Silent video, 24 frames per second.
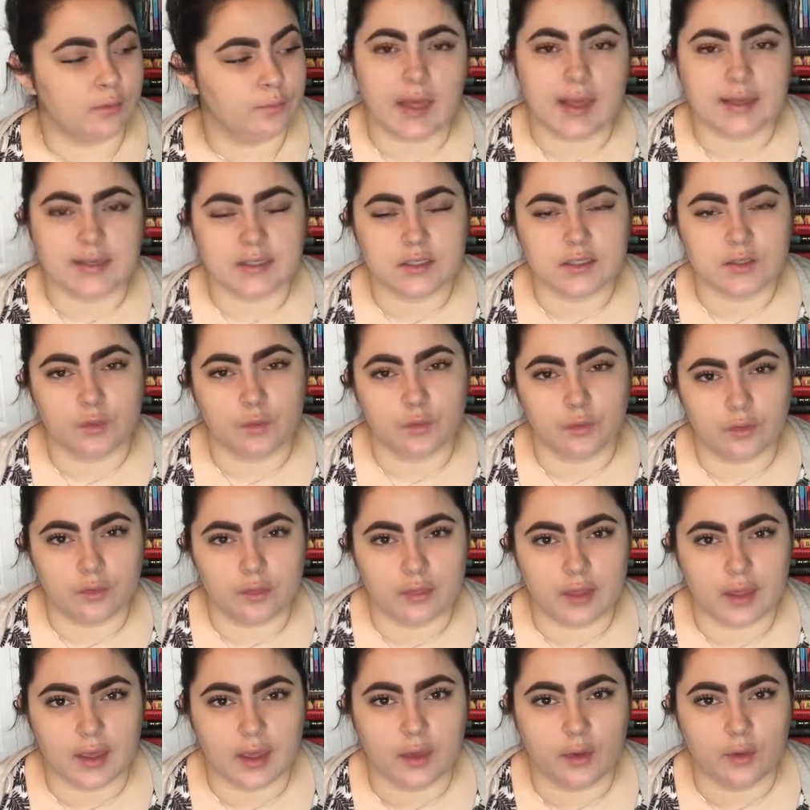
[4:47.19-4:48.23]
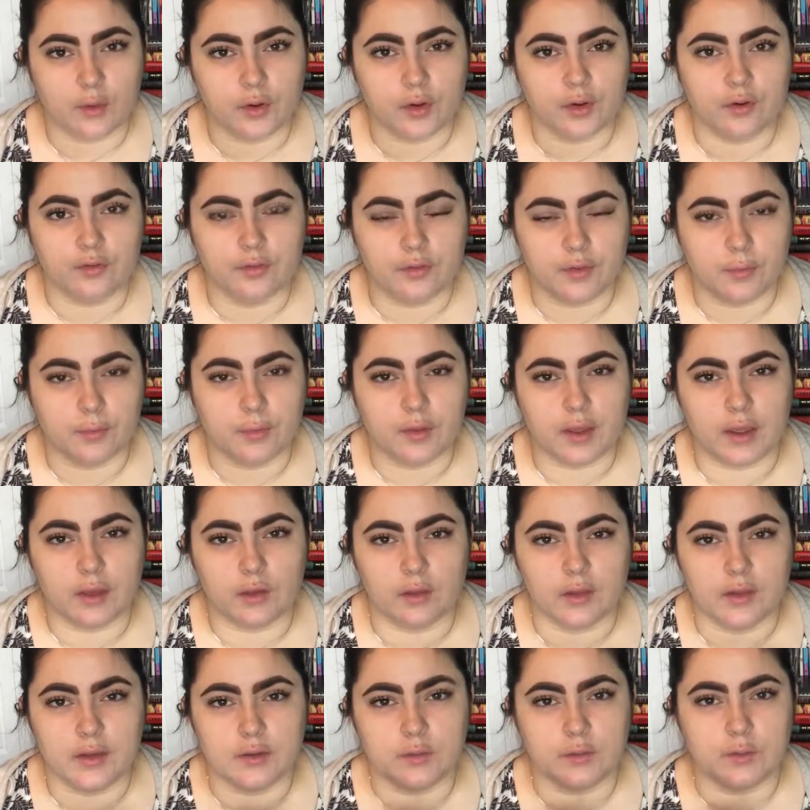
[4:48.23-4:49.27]
Last thing I ordered from Book
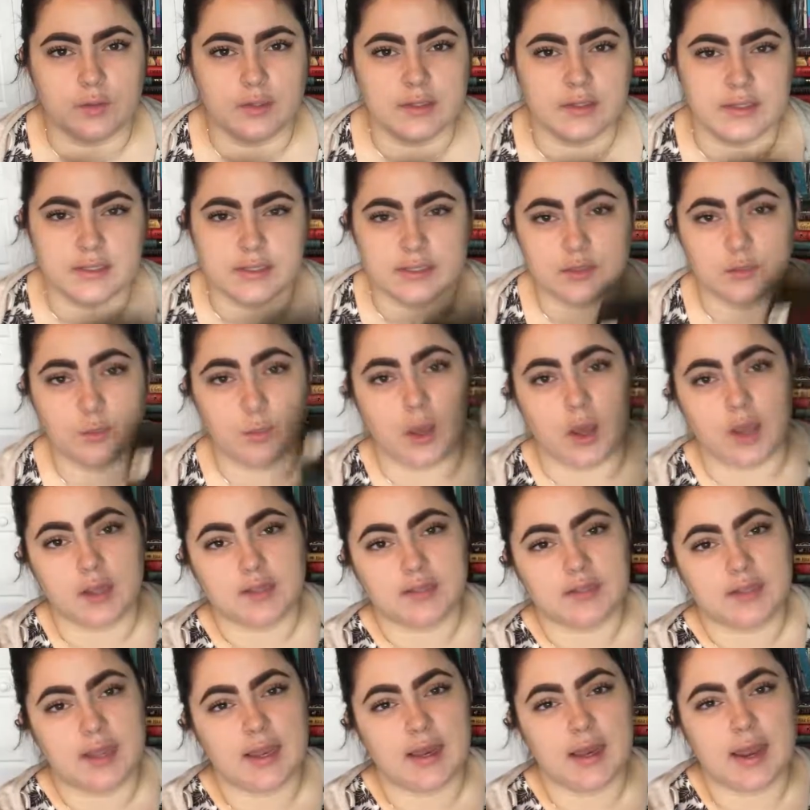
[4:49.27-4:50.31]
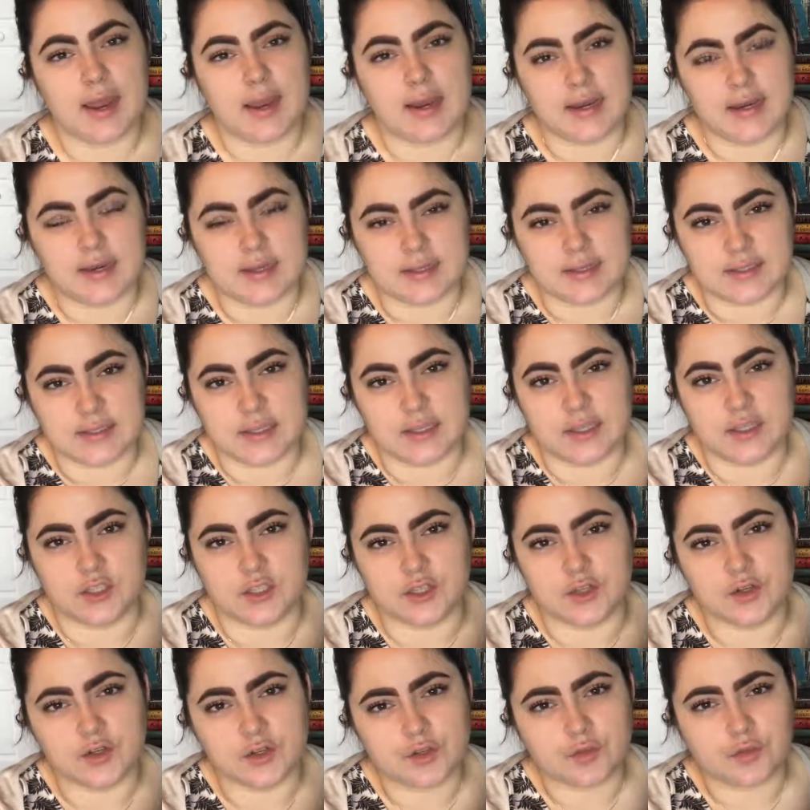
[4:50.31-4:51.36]
Outlet was this box set, and it is the
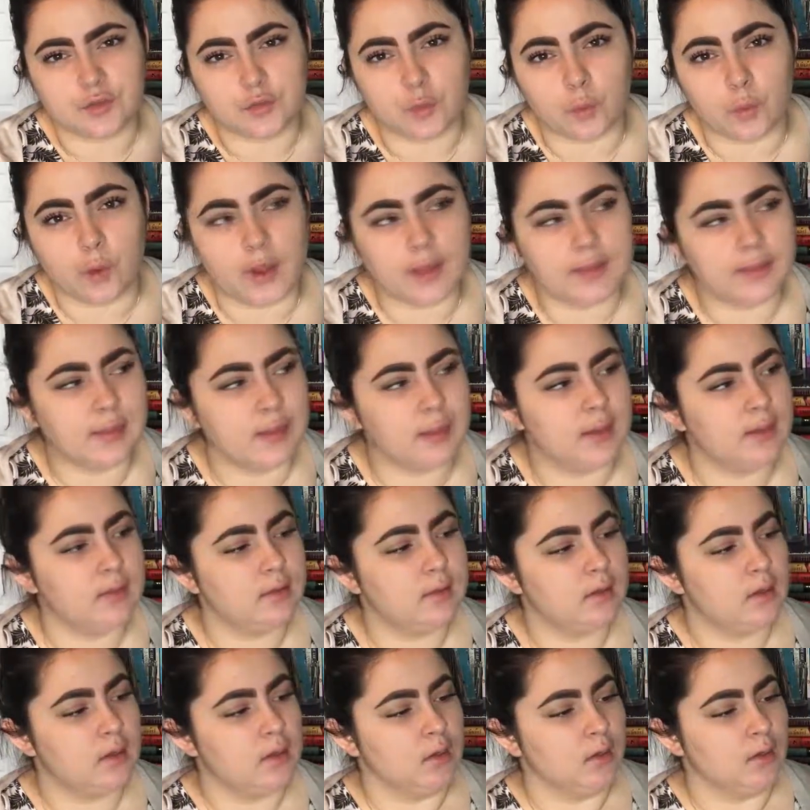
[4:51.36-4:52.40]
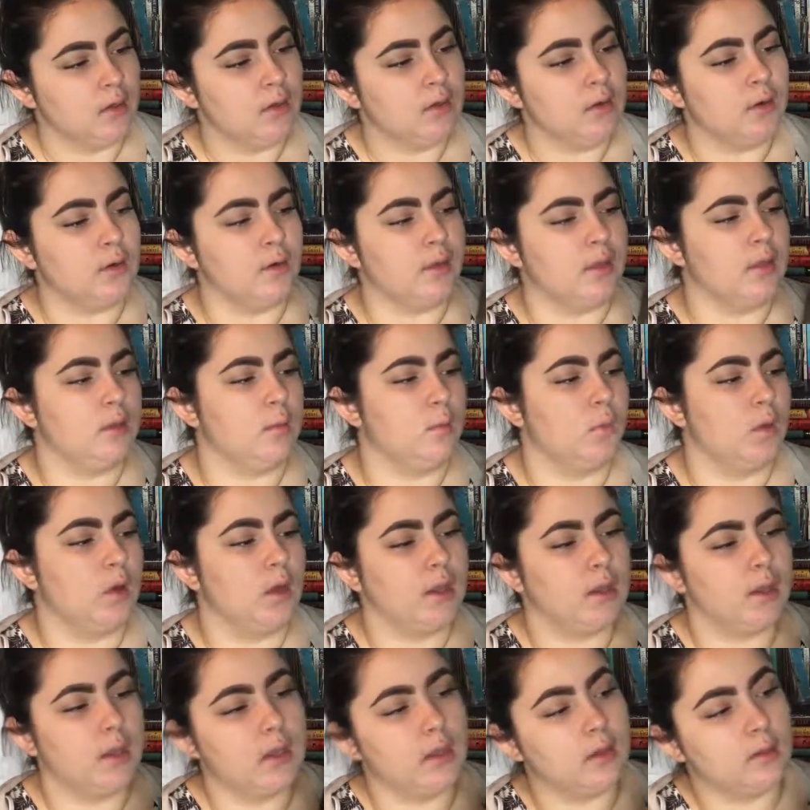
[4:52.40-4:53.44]
Search for WondLa, or the
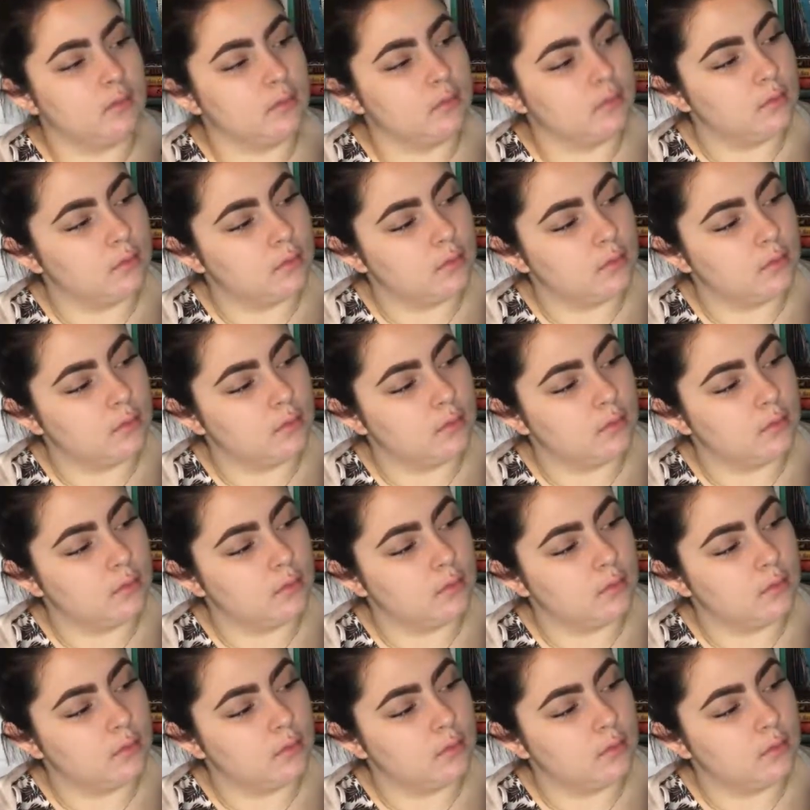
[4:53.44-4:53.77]
WondLa,